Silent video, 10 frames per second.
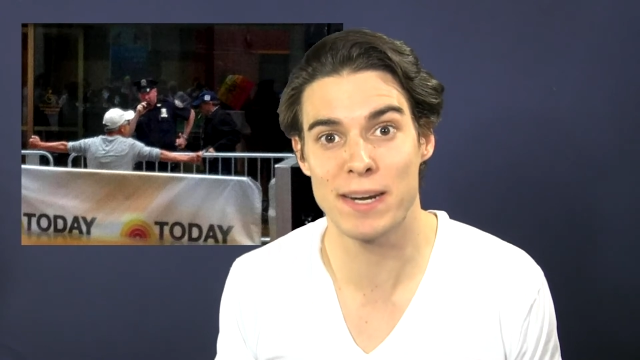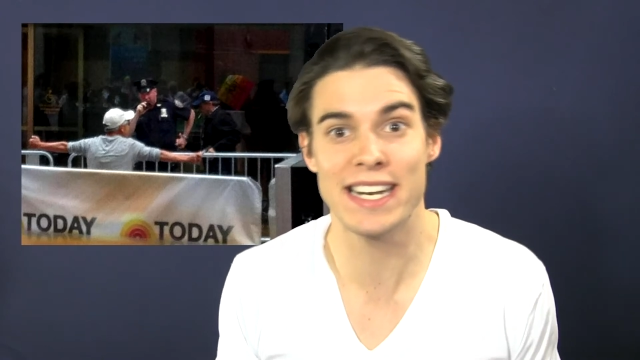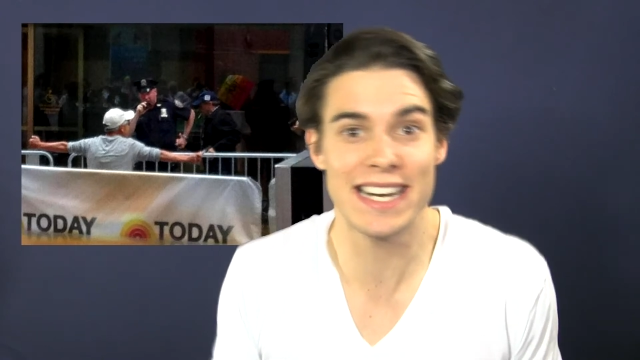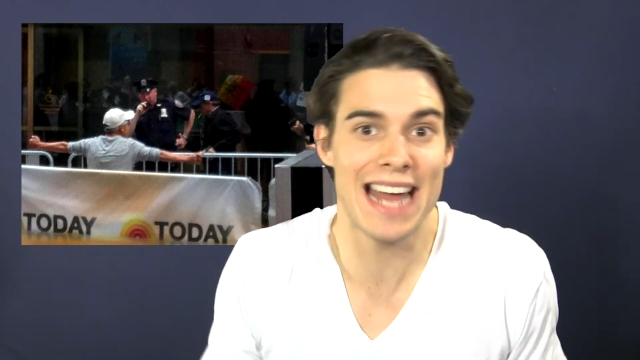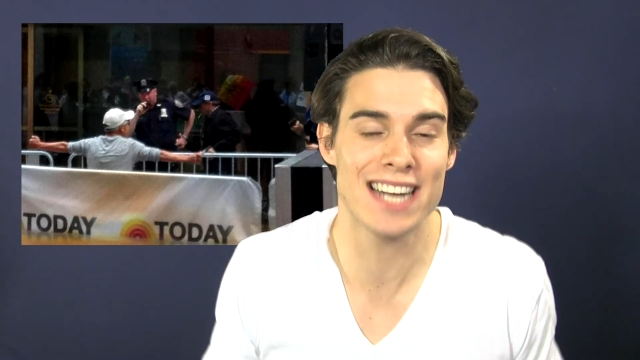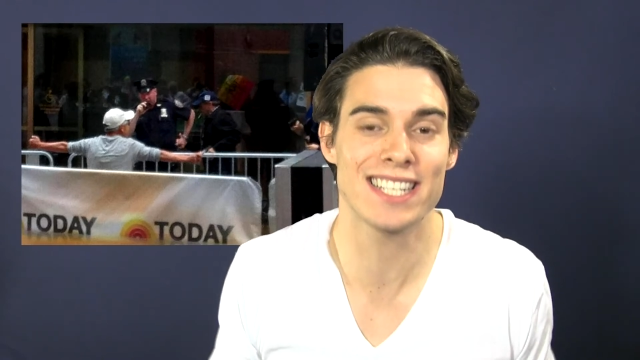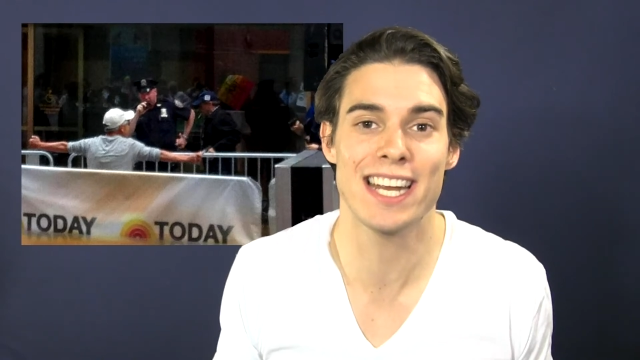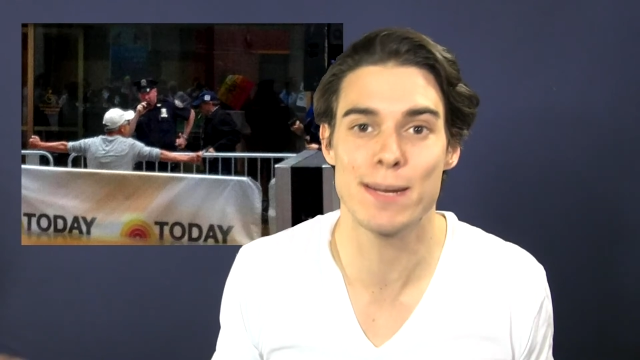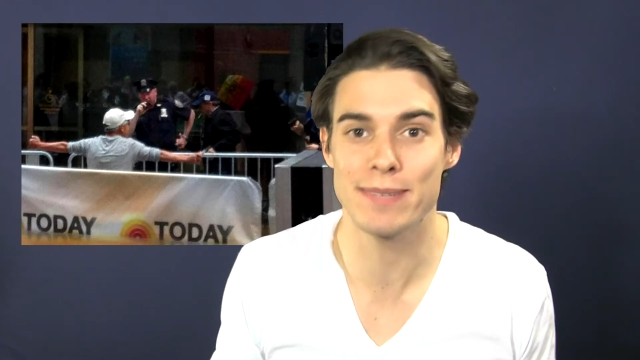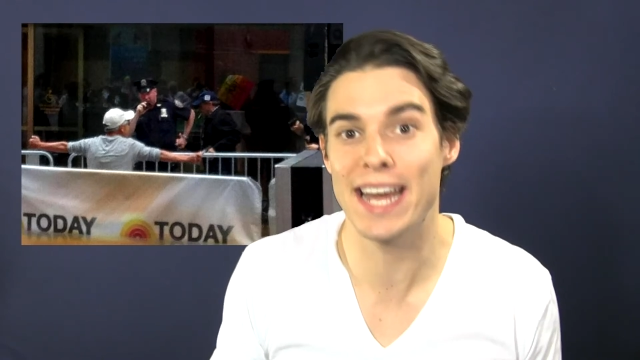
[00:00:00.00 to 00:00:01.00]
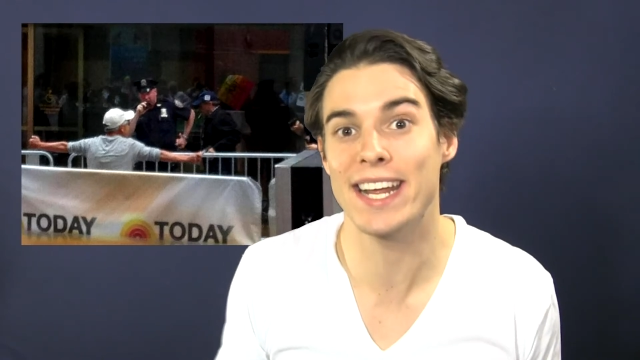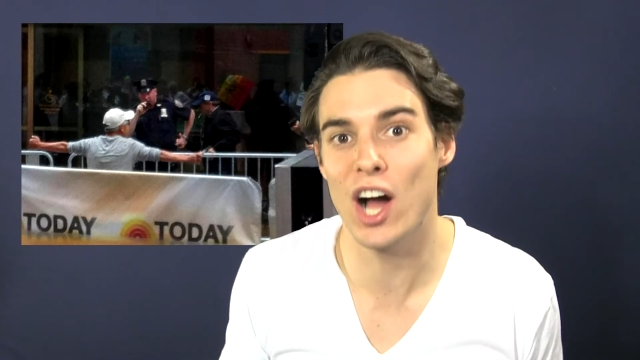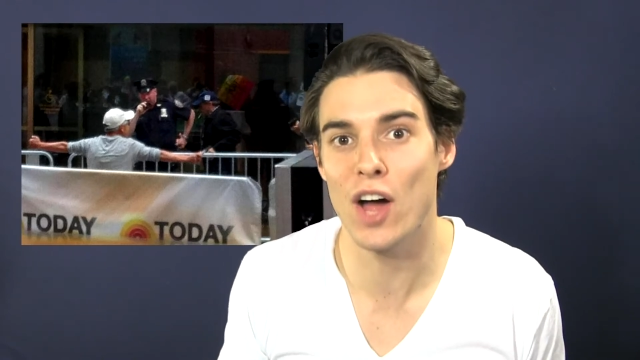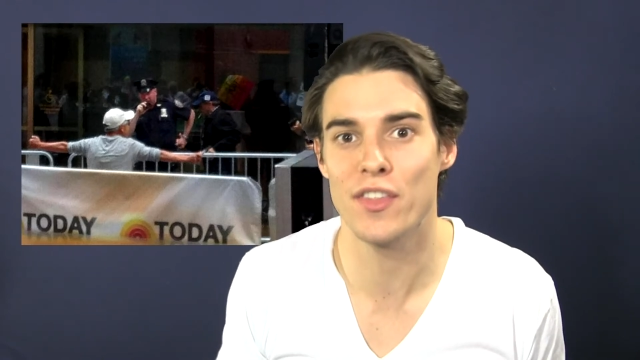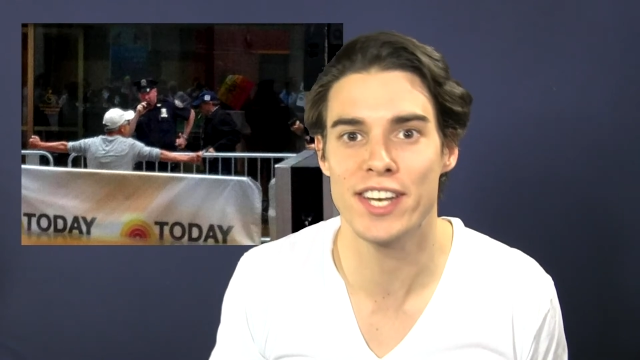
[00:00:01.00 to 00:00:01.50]
but he didn't actually end up getting
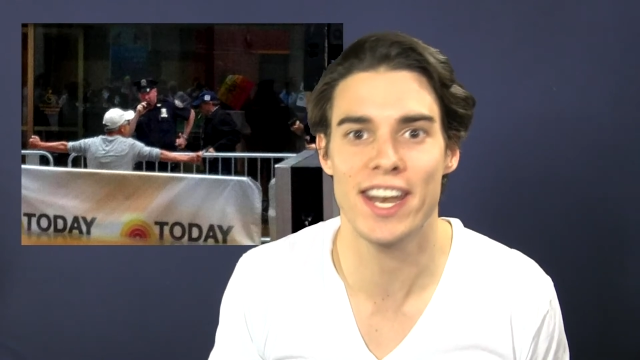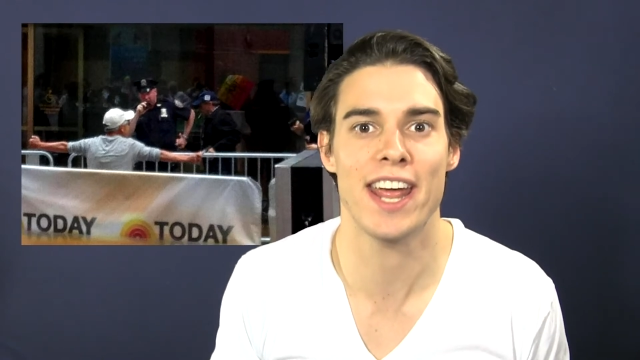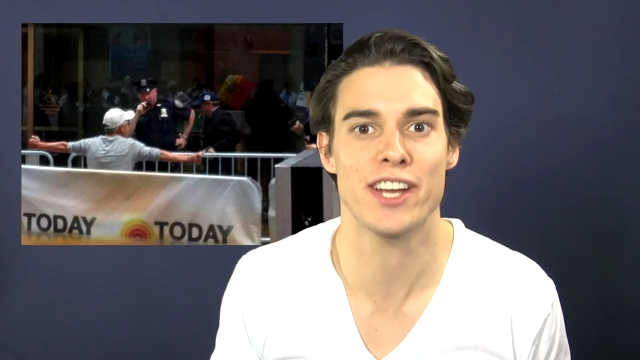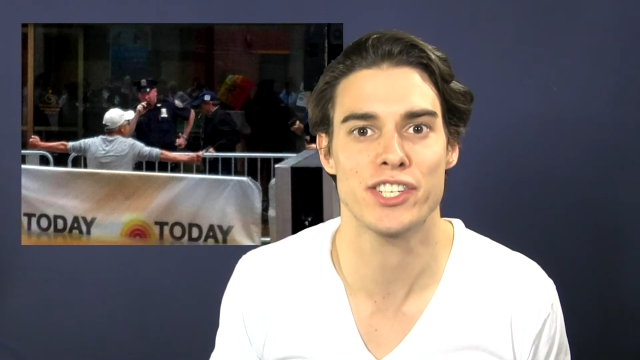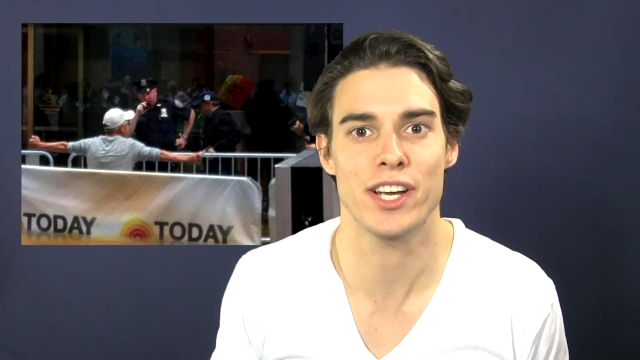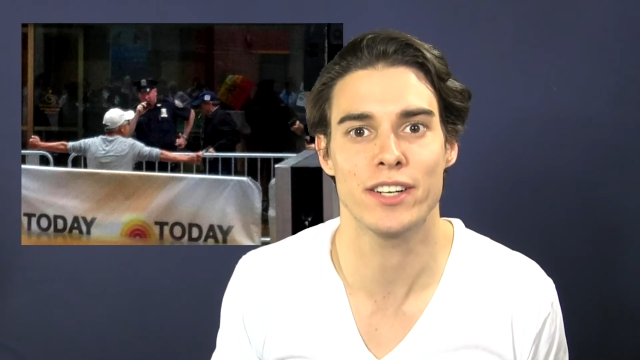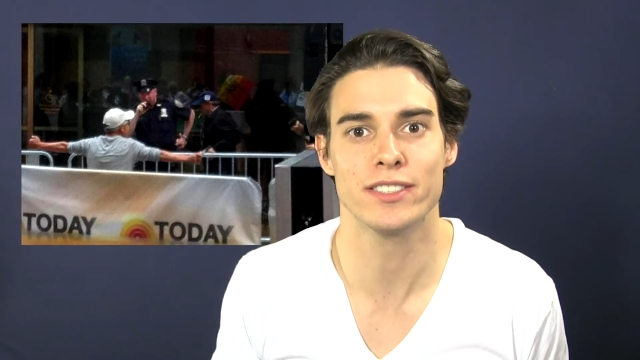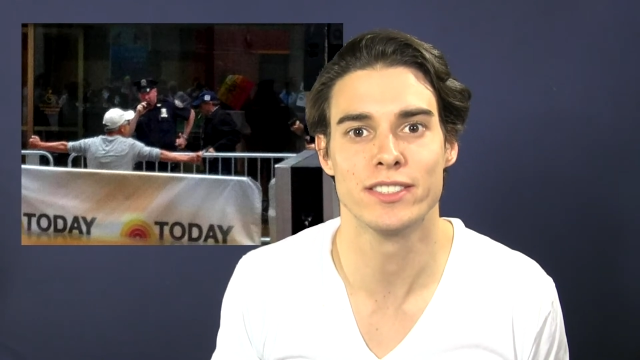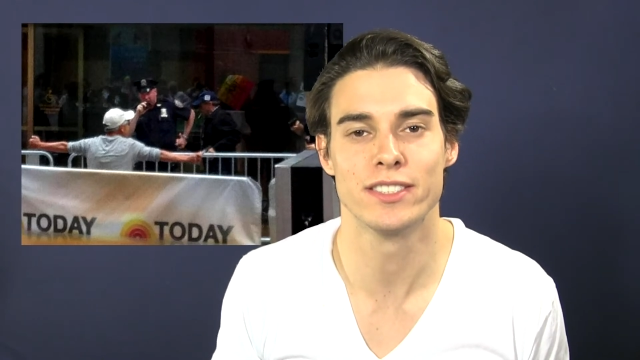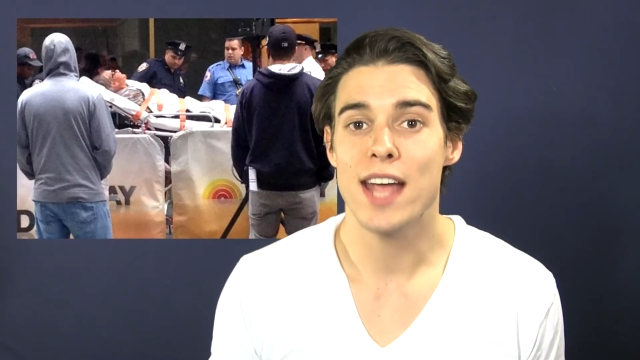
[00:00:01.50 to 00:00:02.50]
on the Today Show.